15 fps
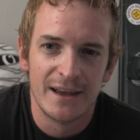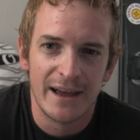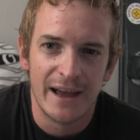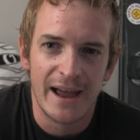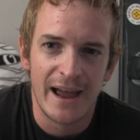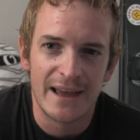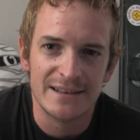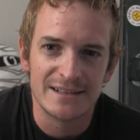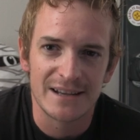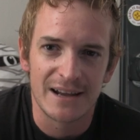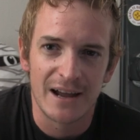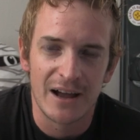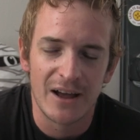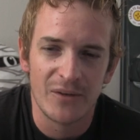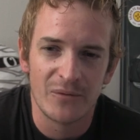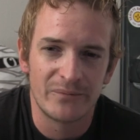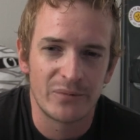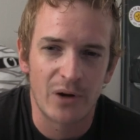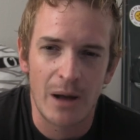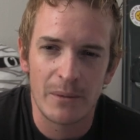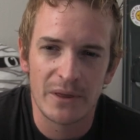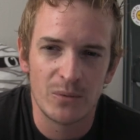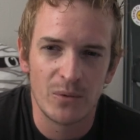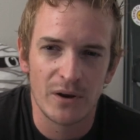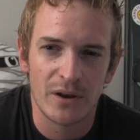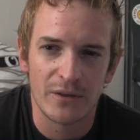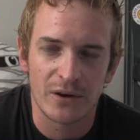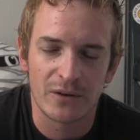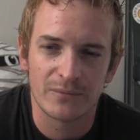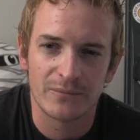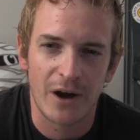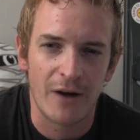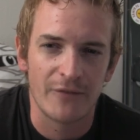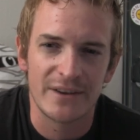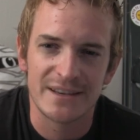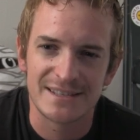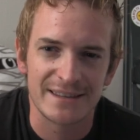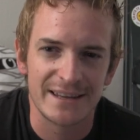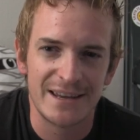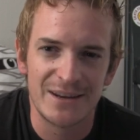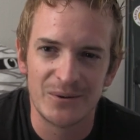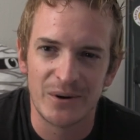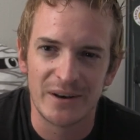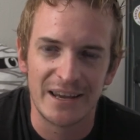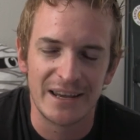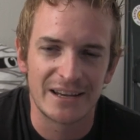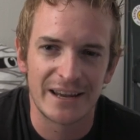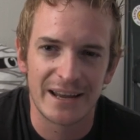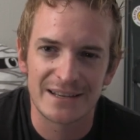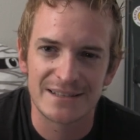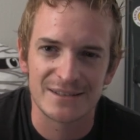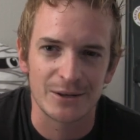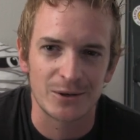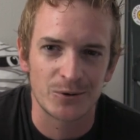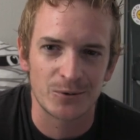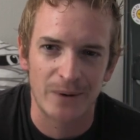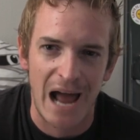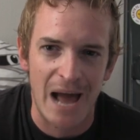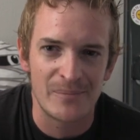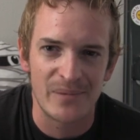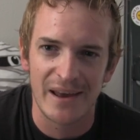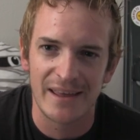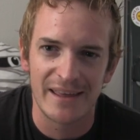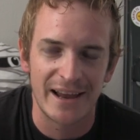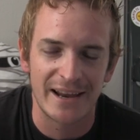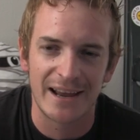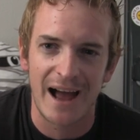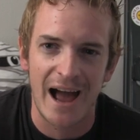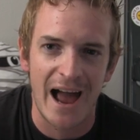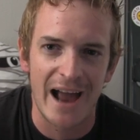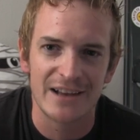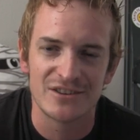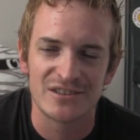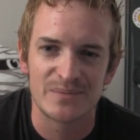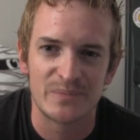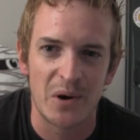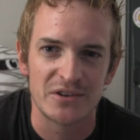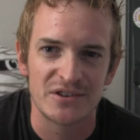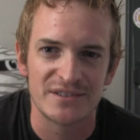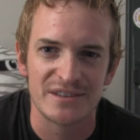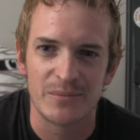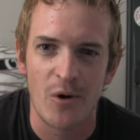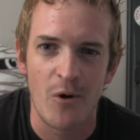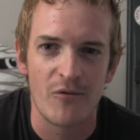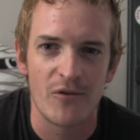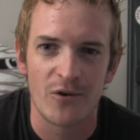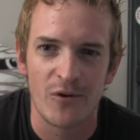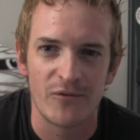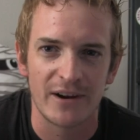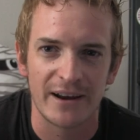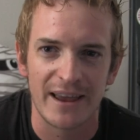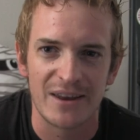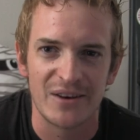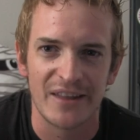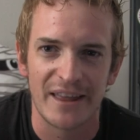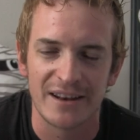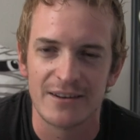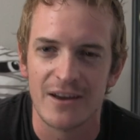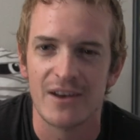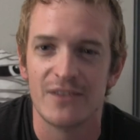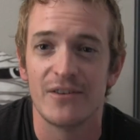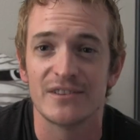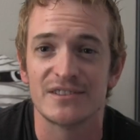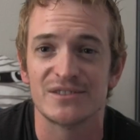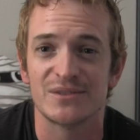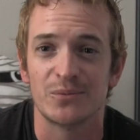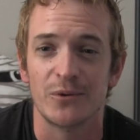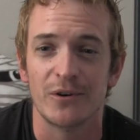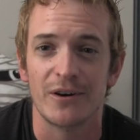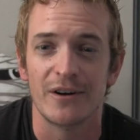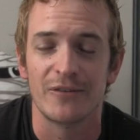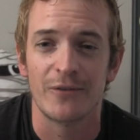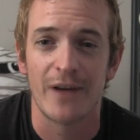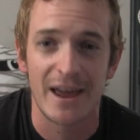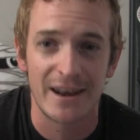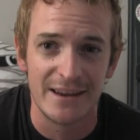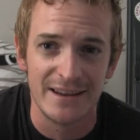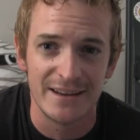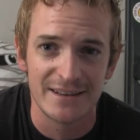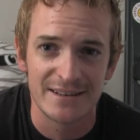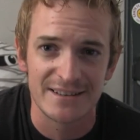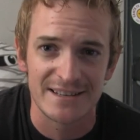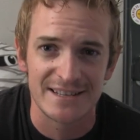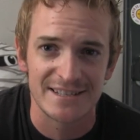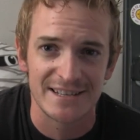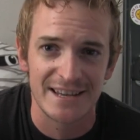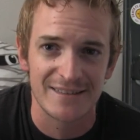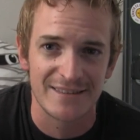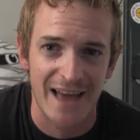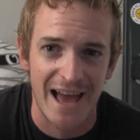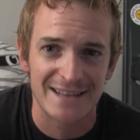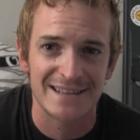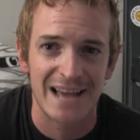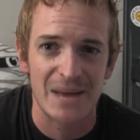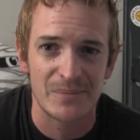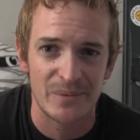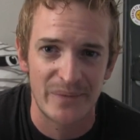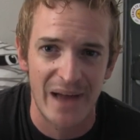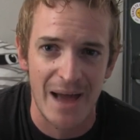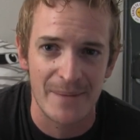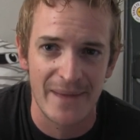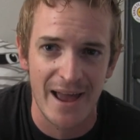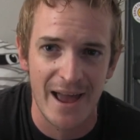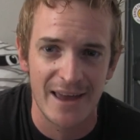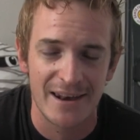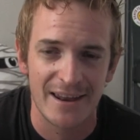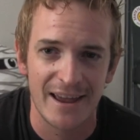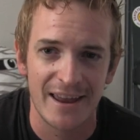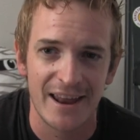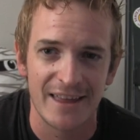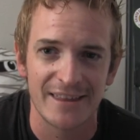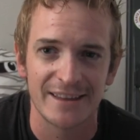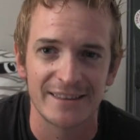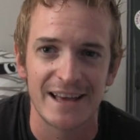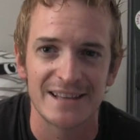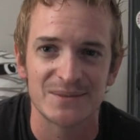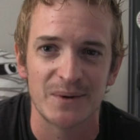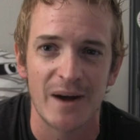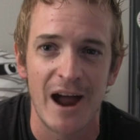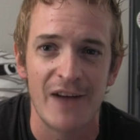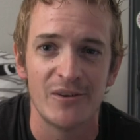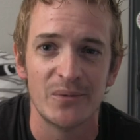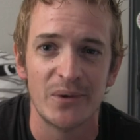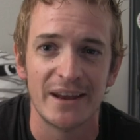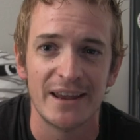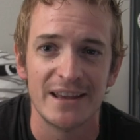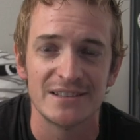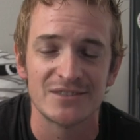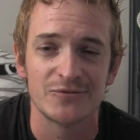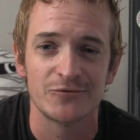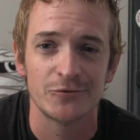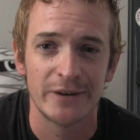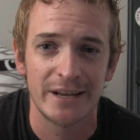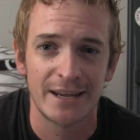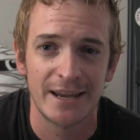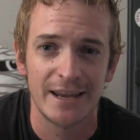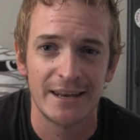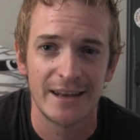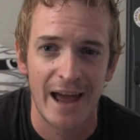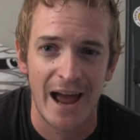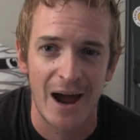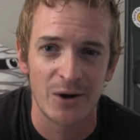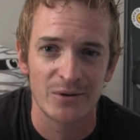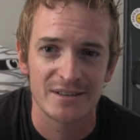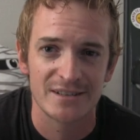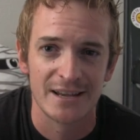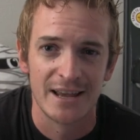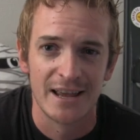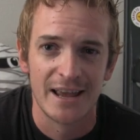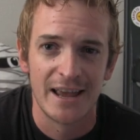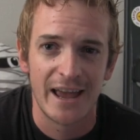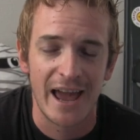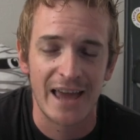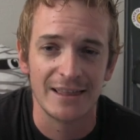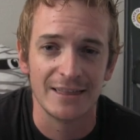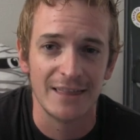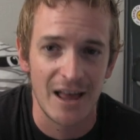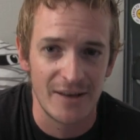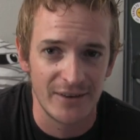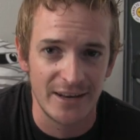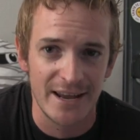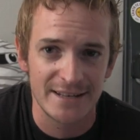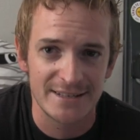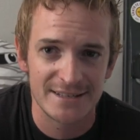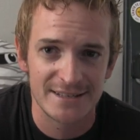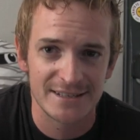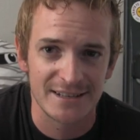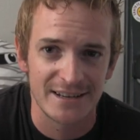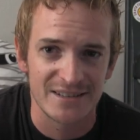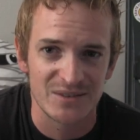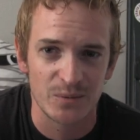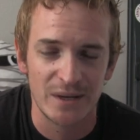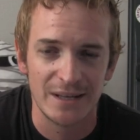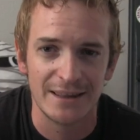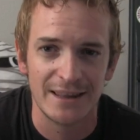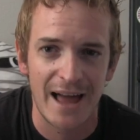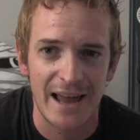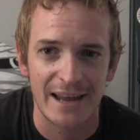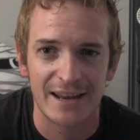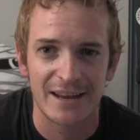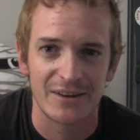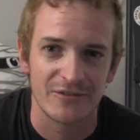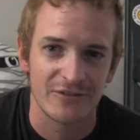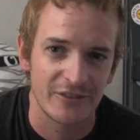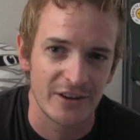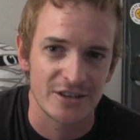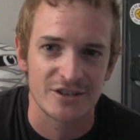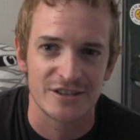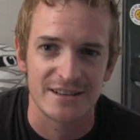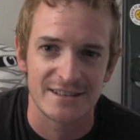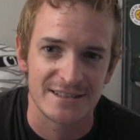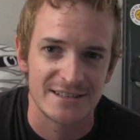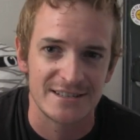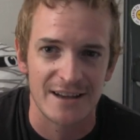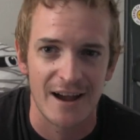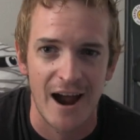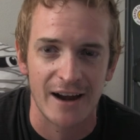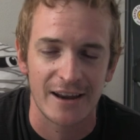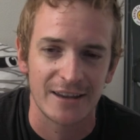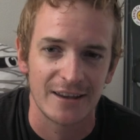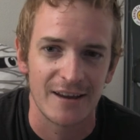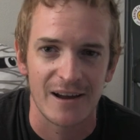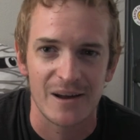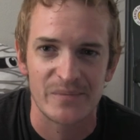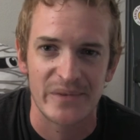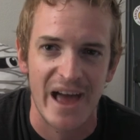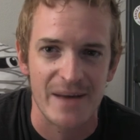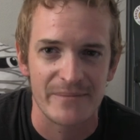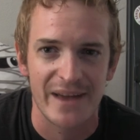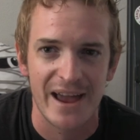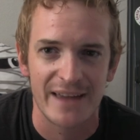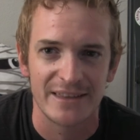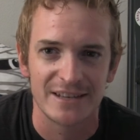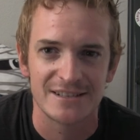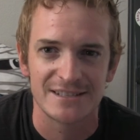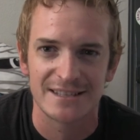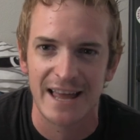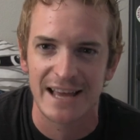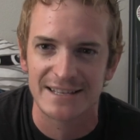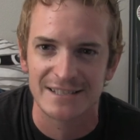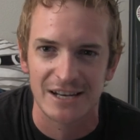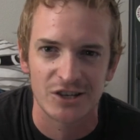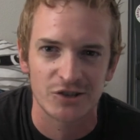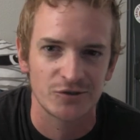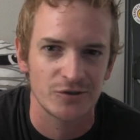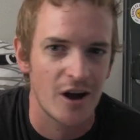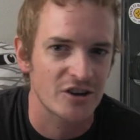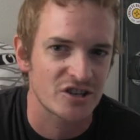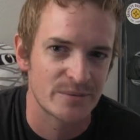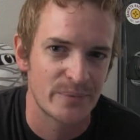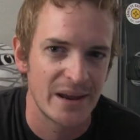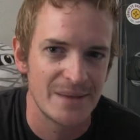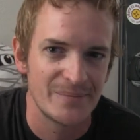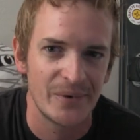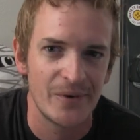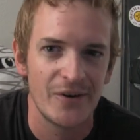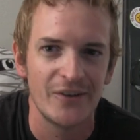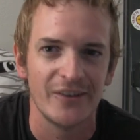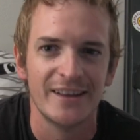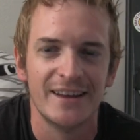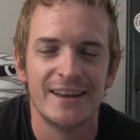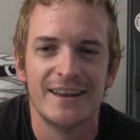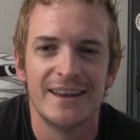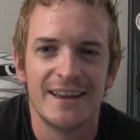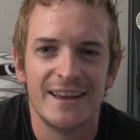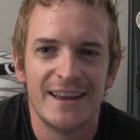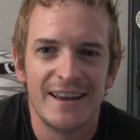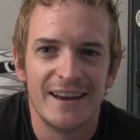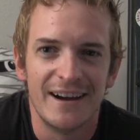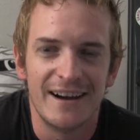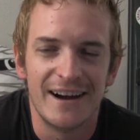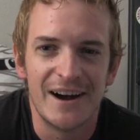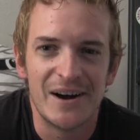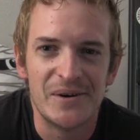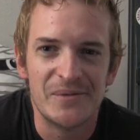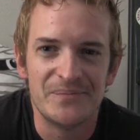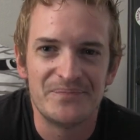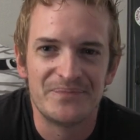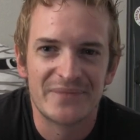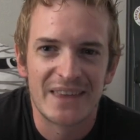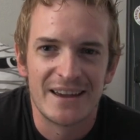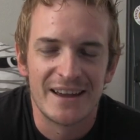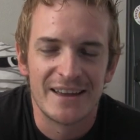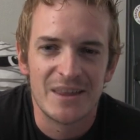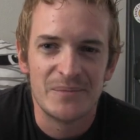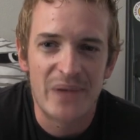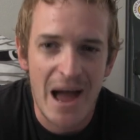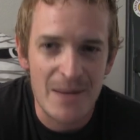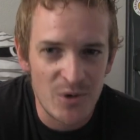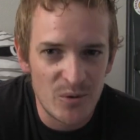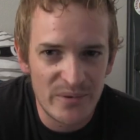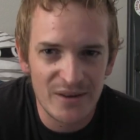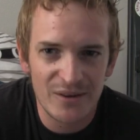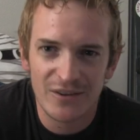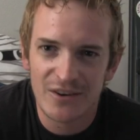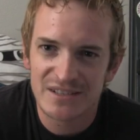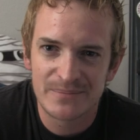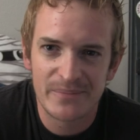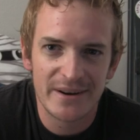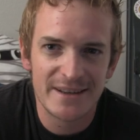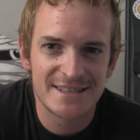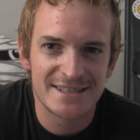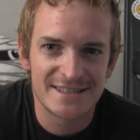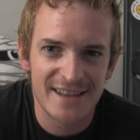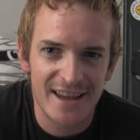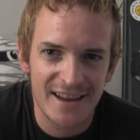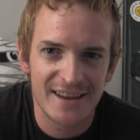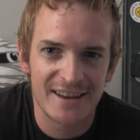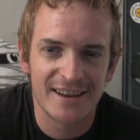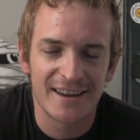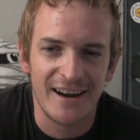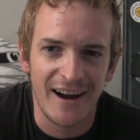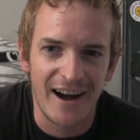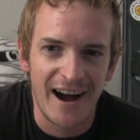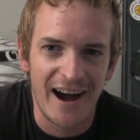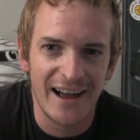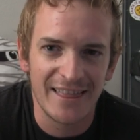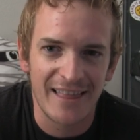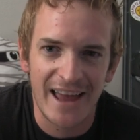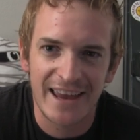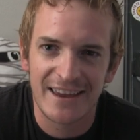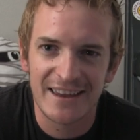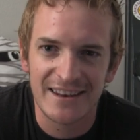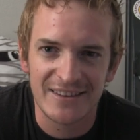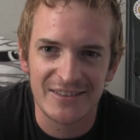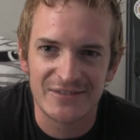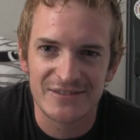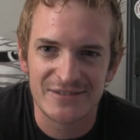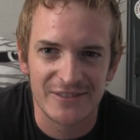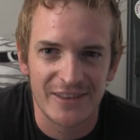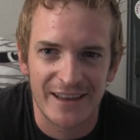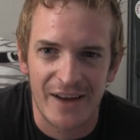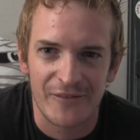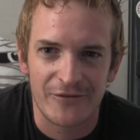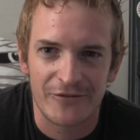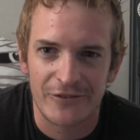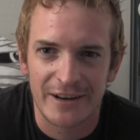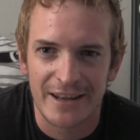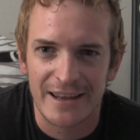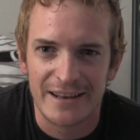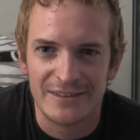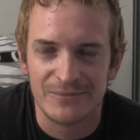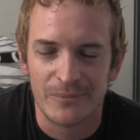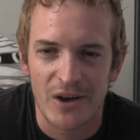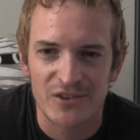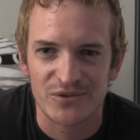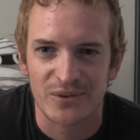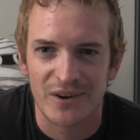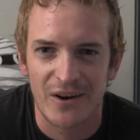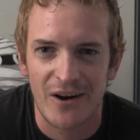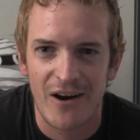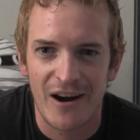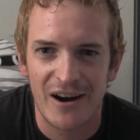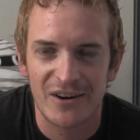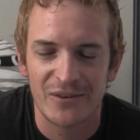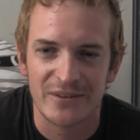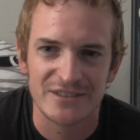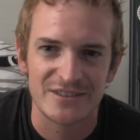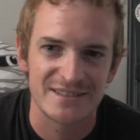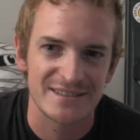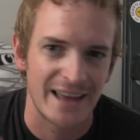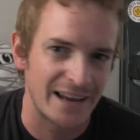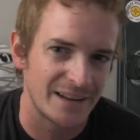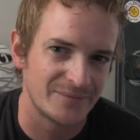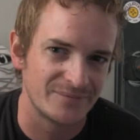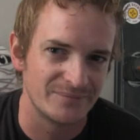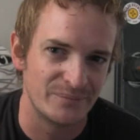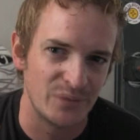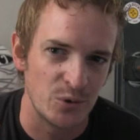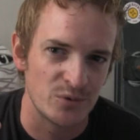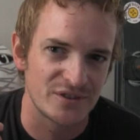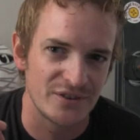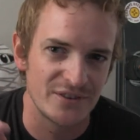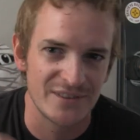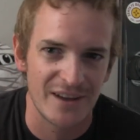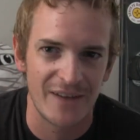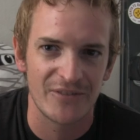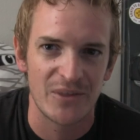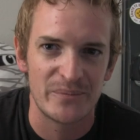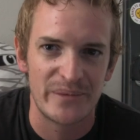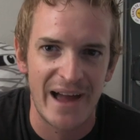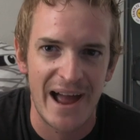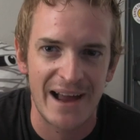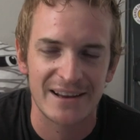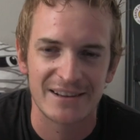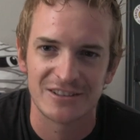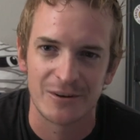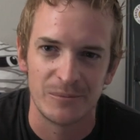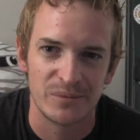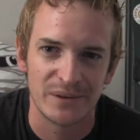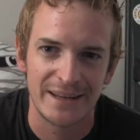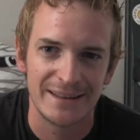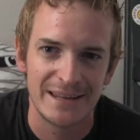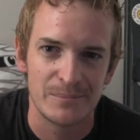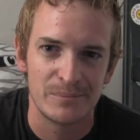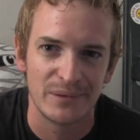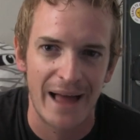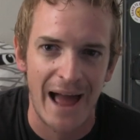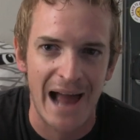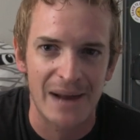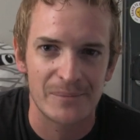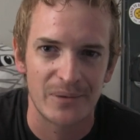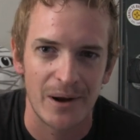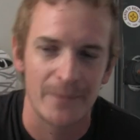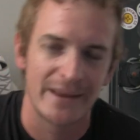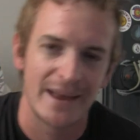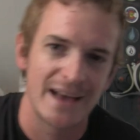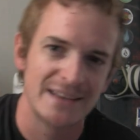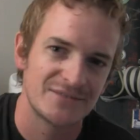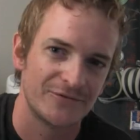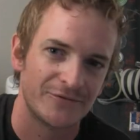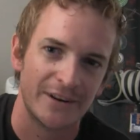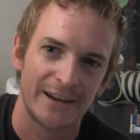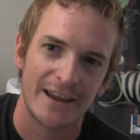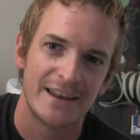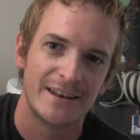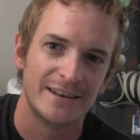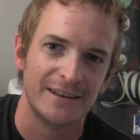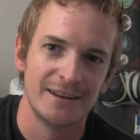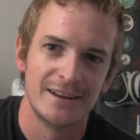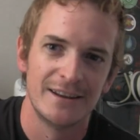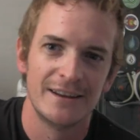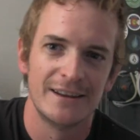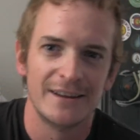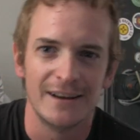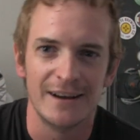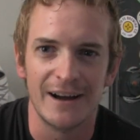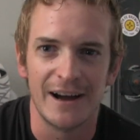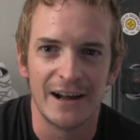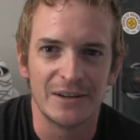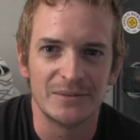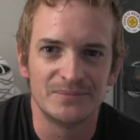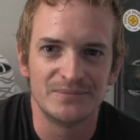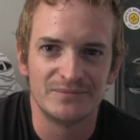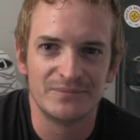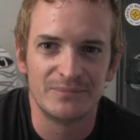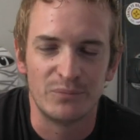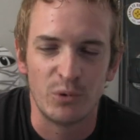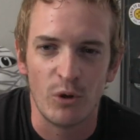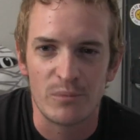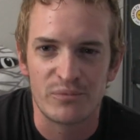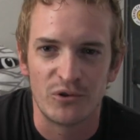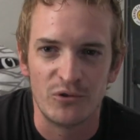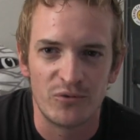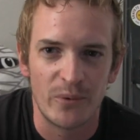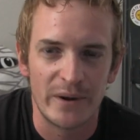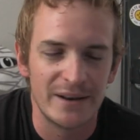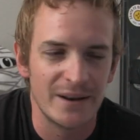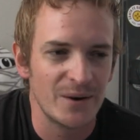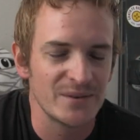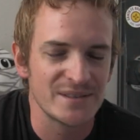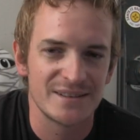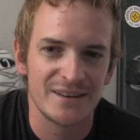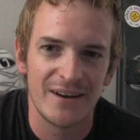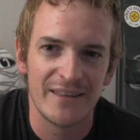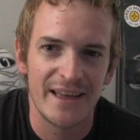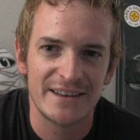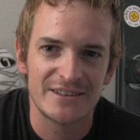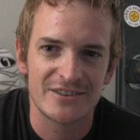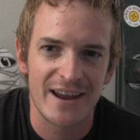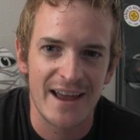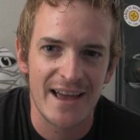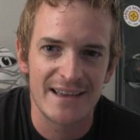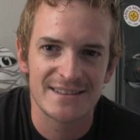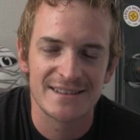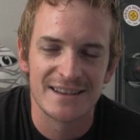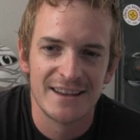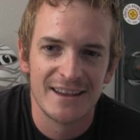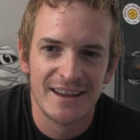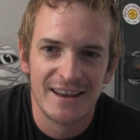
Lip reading: And probably one of the, obviously, when he kicks the crap out of that guy and just punches him over and over again, like, none of us were ready to see that type of Batman, and I think that's why everybody is freaking out and loving it, because we like vicious, dark, young Batman that just likes to crush people. The Batmobile looks pretty sick. I like it. It's like a friggin' muscle car with just, like, boosters off the back, completely black, probably has friggin' bulletproof windows and all that jazz.